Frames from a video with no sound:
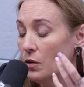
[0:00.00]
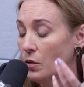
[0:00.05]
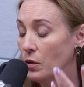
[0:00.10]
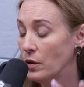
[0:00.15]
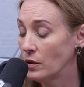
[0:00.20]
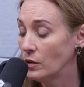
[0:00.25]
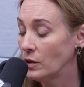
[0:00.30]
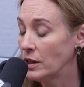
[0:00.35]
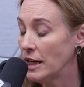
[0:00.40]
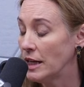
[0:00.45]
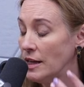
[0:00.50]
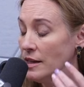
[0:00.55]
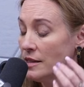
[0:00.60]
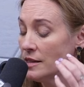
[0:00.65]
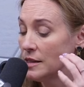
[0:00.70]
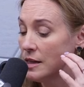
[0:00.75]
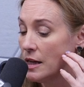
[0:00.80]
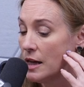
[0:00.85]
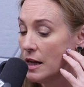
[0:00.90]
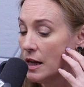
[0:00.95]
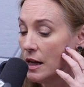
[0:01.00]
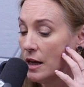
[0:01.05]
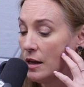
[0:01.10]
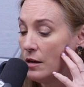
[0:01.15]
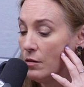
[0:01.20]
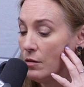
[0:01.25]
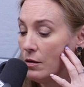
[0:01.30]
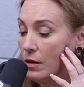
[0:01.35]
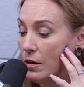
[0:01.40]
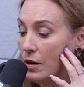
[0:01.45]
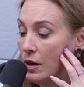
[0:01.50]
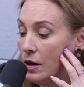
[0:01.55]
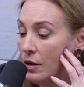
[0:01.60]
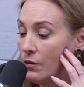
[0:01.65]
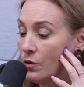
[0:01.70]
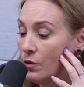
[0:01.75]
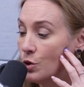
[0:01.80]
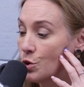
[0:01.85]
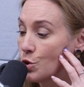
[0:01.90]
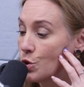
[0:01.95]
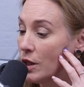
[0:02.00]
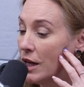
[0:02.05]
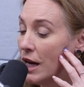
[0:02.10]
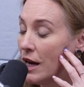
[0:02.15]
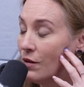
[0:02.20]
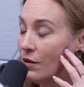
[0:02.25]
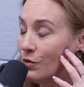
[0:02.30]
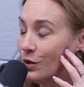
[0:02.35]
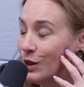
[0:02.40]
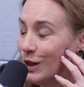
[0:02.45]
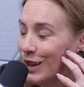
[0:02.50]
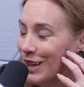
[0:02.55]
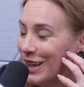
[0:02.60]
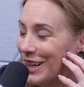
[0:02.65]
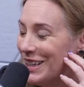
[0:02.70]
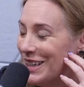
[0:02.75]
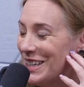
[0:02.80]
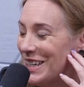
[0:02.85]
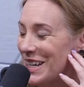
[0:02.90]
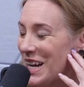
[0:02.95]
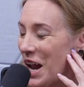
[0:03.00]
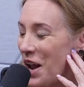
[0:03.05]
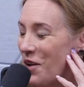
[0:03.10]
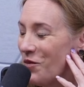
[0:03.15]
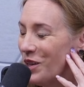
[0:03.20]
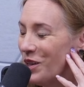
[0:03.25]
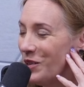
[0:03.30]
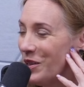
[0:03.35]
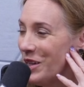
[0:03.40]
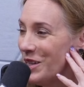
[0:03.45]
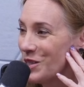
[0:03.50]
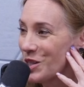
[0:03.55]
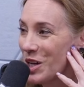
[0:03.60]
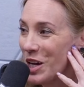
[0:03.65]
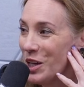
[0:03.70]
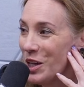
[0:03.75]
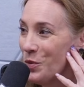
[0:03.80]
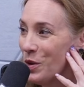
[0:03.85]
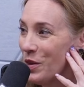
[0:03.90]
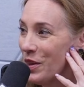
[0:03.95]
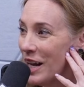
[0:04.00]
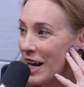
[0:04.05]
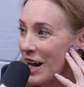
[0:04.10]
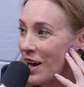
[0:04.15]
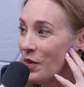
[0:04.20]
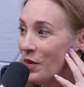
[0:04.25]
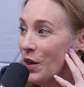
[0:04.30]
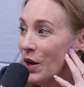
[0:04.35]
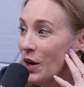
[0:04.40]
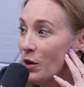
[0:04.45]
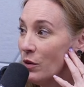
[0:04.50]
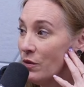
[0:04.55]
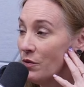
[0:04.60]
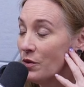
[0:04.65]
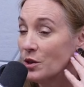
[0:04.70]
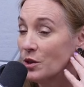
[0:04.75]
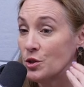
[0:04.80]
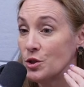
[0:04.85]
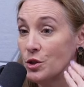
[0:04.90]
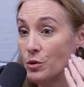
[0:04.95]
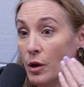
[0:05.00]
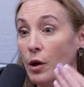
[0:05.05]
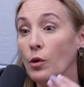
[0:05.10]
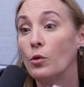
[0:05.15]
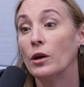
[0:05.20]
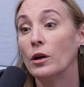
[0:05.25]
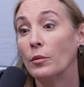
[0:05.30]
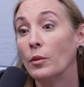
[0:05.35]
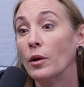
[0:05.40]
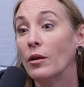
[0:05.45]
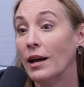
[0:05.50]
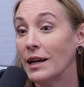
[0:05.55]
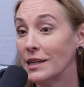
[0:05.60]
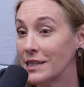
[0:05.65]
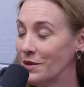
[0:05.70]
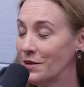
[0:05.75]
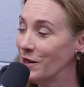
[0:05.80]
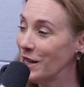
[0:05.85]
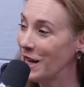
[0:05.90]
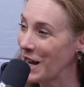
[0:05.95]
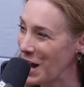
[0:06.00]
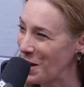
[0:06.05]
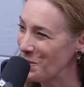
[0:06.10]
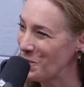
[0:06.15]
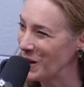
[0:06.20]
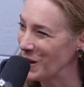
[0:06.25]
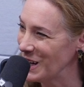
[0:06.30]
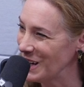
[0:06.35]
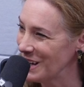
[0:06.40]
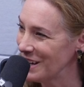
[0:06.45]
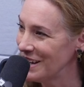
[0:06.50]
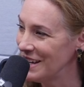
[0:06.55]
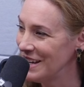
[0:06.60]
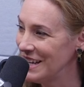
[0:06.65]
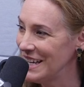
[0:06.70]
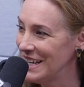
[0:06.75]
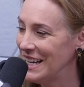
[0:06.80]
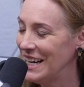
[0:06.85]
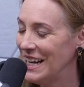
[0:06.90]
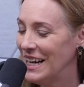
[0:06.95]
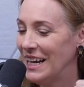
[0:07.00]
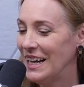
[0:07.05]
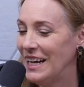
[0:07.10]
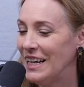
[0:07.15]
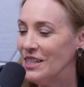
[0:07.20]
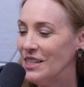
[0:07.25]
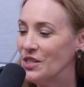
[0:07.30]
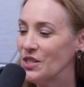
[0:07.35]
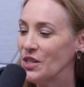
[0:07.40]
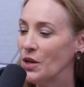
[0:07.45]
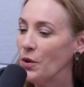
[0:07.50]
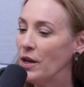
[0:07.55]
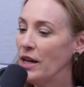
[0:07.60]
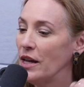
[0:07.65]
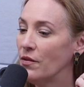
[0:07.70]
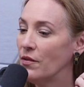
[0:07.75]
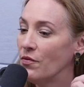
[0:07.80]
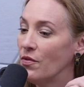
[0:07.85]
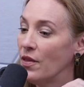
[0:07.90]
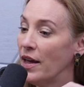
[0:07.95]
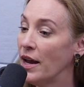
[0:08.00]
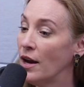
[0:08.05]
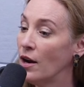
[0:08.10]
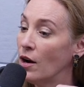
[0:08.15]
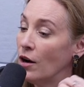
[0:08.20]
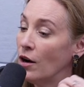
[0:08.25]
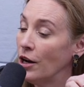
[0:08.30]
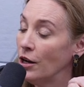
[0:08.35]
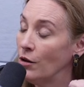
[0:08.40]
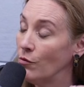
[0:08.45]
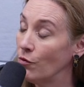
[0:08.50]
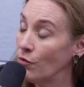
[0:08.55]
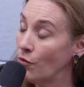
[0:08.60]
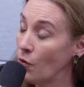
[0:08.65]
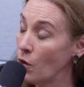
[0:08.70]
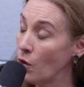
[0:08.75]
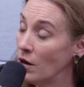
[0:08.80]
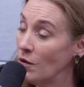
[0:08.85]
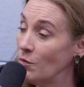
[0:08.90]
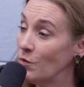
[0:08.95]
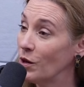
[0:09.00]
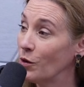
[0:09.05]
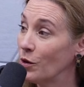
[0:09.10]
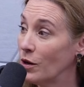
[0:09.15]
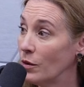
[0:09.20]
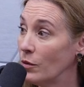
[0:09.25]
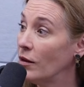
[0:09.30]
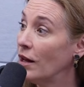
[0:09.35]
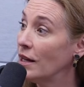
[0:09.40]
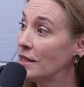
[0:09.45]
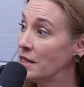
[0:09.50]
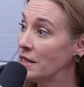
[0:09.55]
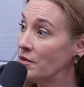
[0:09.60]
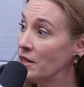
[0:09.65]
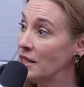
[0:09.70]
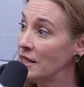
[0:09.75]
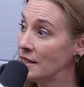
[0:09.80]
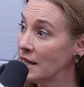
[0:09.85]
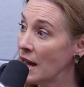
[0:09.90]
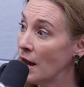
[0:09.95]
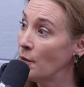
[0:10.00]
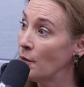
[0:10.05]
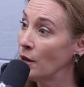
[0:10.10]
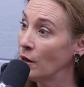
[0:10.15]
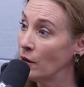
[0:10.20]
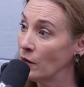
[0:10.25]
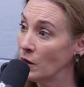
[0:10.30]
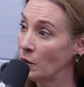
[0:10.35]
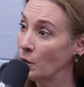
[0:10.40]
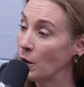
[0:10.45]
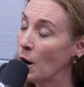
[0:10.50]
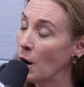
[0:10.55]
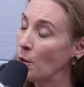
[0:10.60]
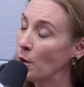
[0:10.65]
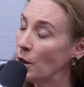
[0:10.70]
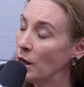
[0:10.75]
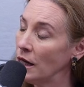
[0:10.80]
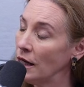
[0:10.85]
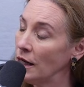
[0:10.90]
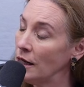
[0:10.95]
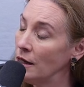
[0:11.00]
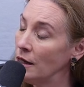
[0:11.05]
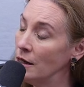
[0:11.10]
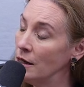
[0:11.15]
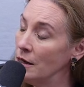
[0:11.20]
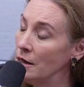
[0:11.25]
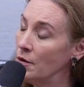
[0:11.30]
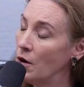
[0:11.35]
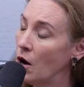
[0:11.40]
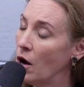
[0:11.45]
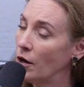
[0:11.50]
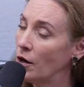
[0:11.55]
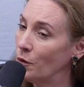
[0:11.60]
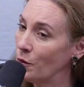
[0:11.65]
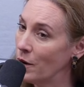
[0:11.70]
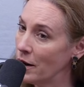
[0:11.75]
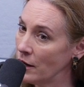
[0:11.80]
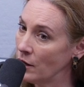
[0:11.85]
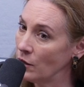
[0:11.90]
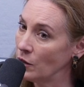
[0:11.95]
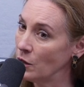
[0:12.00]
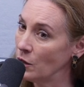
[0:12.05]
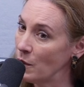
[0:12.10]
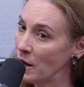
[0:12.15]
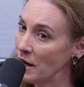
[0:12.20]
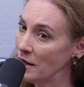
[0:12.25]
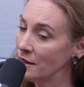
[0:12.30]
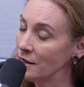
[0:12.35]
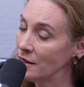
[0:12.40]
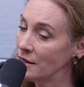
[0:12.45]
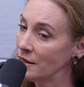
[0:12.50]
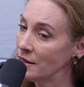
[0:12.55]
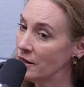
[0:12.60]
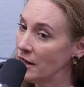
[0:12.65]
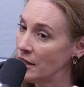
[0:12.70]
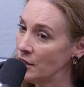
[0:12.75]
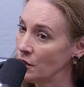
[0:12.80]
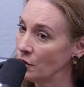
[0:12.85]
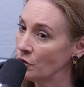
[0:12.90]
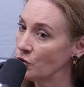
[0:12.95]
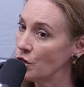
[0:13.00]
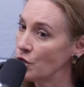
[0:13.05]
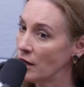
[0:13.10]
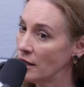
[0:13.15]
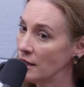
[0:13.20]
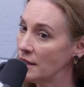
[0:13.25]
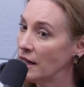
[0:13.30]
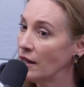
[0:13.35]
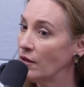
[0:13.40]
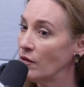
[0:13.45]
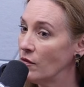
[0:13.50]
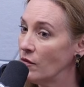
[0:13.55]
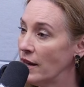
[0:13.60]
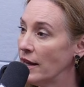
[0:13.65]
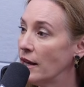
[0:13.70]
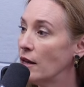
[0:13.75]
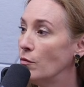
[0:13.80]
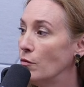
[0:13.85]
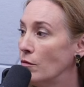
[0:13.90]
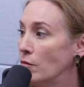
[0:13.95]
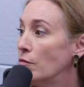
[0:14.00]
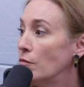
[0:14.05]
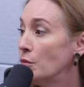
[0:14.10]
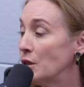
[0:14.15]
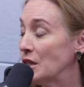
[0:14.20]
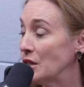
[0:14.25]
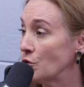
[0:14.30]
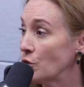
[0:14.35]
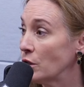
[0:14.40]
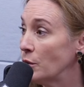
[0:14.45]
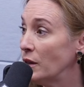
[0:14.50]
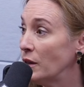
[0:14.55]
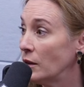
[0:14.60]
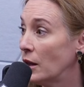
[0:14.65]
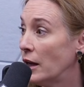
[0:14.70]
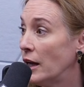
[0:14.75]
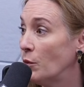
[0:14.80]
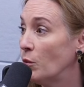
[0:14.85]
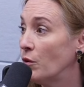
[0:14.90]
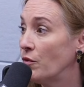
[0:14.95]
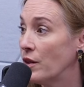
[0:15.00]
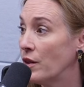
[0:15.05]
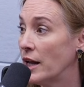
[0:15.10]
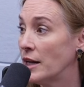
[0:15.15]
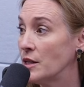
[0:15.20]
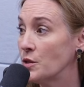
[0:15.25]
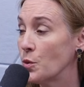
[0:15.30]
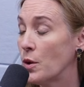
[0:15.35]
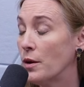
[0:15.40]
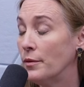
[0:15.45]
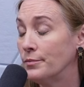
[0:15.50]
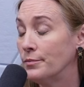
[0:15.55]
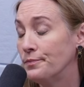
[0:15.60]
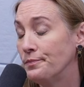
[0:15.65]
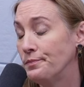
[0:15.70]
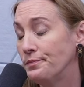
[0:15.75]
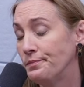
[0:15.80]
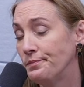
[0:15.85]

or the lease, and uh, virtually every every lease document that out there refers to no criminal activity happening. Uh, so if they are informed that criminal activity is happening on their property on a regular basis and they don't shut it down, then they can potentially be liable for that as well.